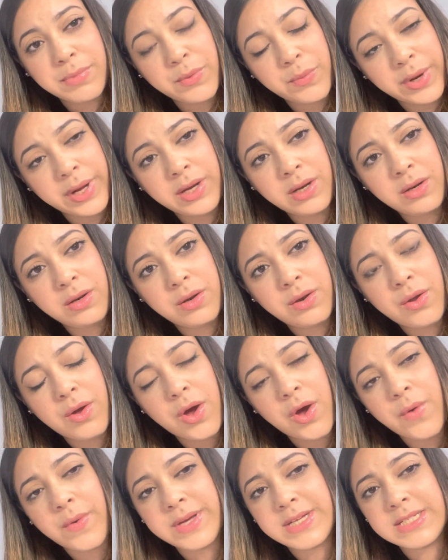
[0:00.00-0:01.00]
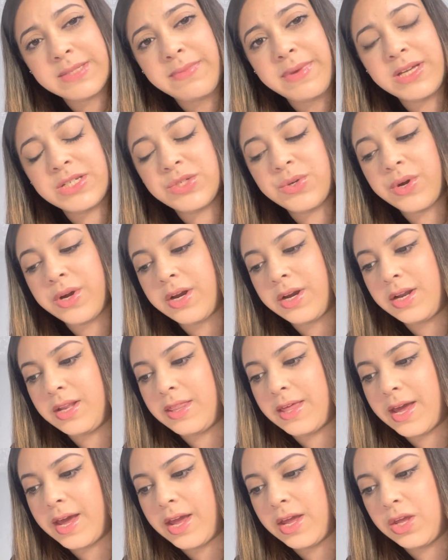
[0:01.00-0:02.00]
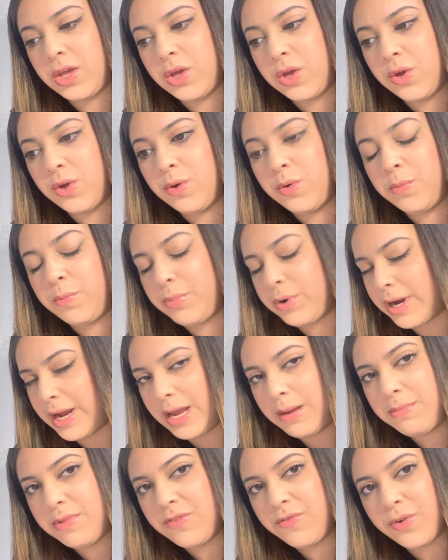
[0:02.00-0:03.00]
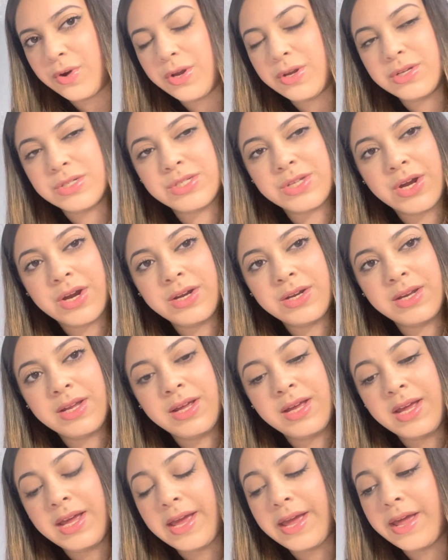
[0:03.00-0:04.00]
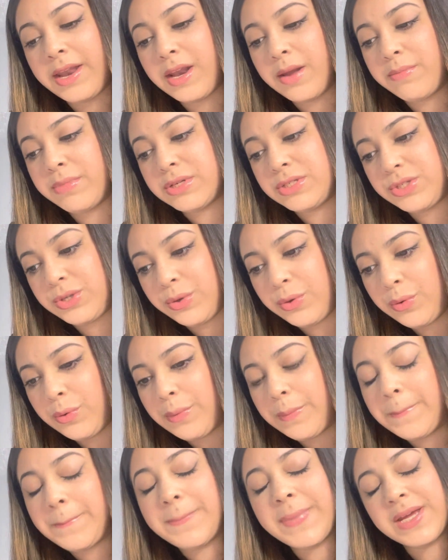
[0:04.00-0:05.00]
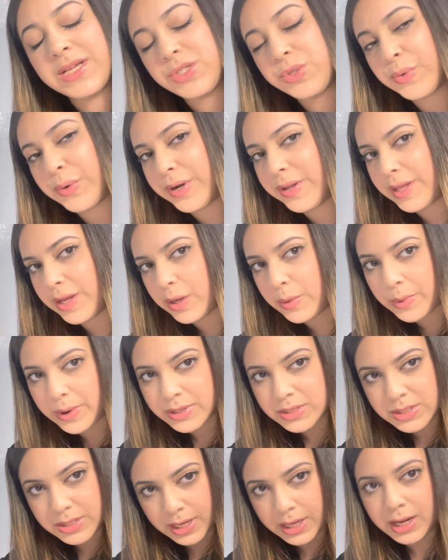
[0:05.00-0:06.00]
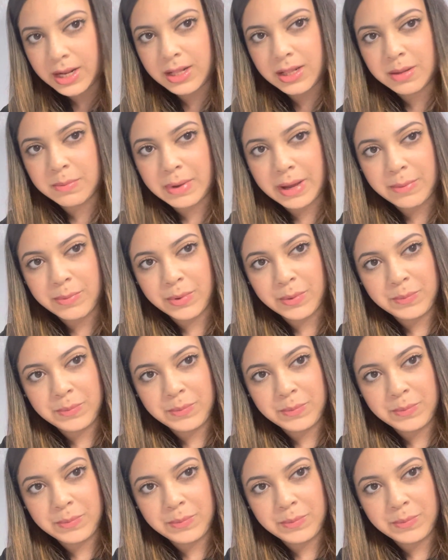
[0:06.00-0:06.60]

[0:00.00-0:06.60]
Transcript: one, always make sure that you pray before you start. And number two, make sure that you are studying the Bible.